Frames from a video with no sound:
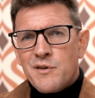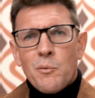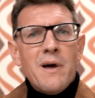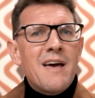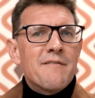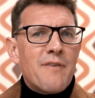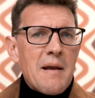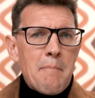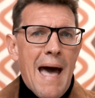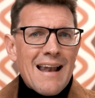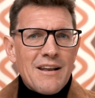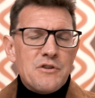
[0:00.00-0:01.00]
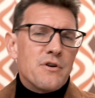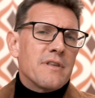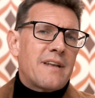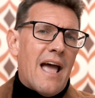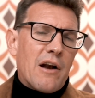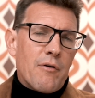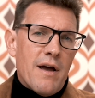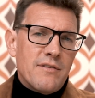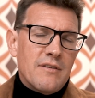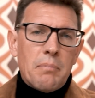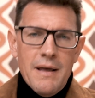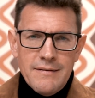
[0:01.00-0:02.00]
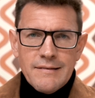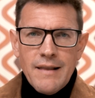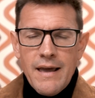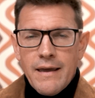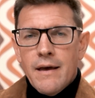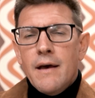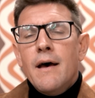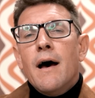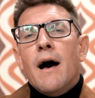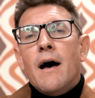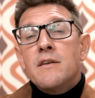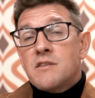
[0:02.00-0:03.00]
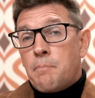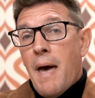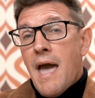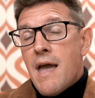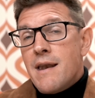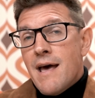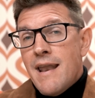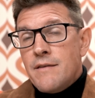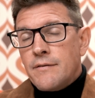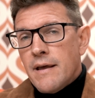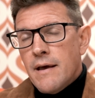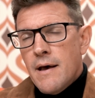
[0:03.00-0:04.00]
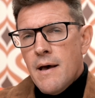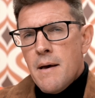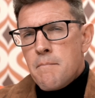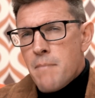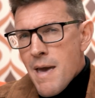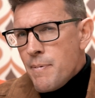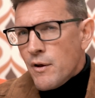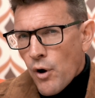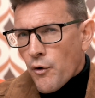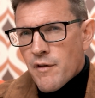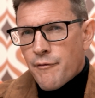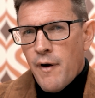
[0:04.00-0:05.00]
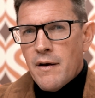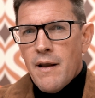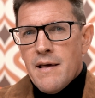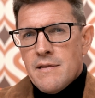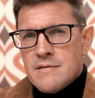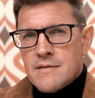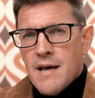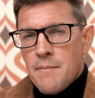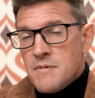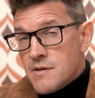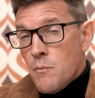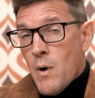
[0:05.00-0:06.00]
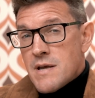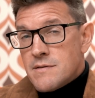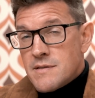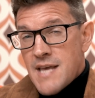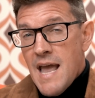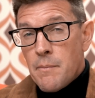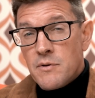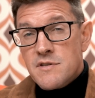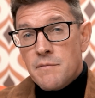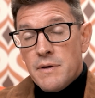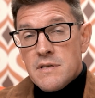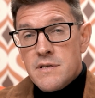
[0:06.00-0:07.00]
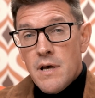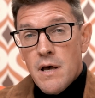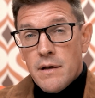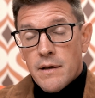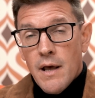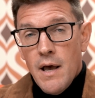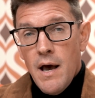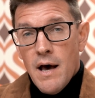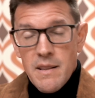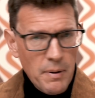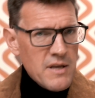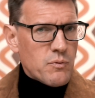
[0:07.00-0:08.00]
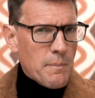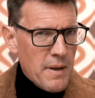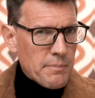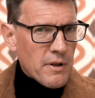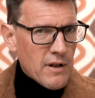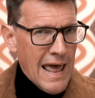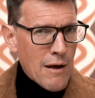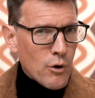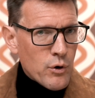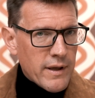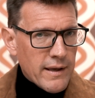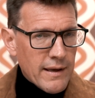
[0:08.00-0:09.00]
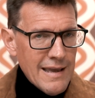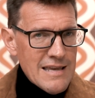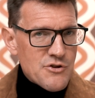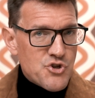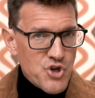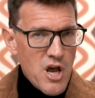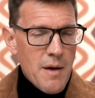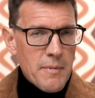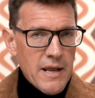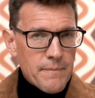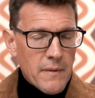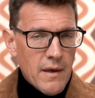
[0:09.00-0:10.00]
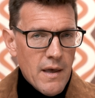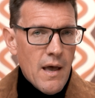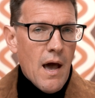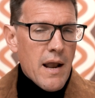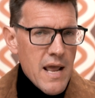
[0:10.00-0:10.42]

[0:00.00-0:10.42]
that were hit very badly during the debt crisis, places like Spain and Italy, maybe are not on the front line this time. In some ways, the tables have been turned, and the place where people are now looking is Germany. And